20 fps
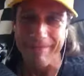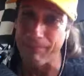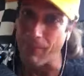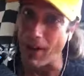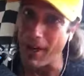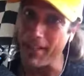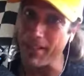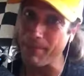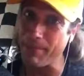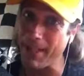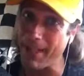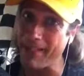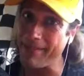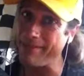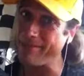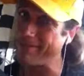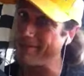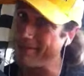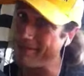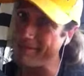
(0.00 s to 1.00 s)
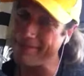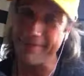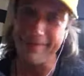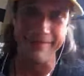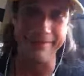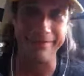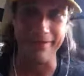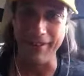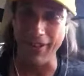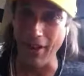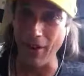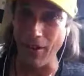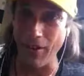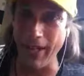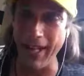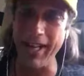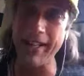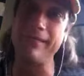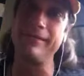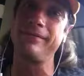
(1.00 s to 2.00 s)
Bridesmaid, oh
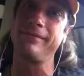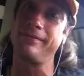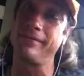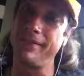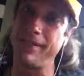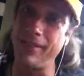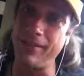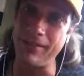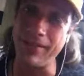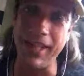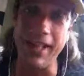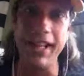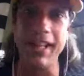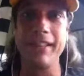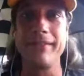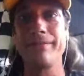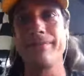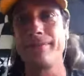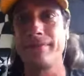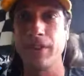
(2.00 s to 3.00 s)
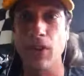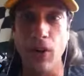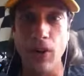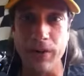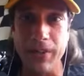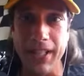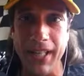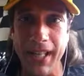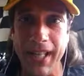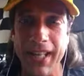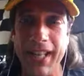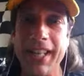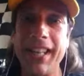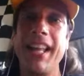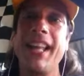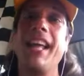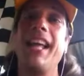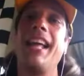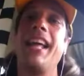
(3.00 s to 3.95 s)
eight, oh nine, oh ten,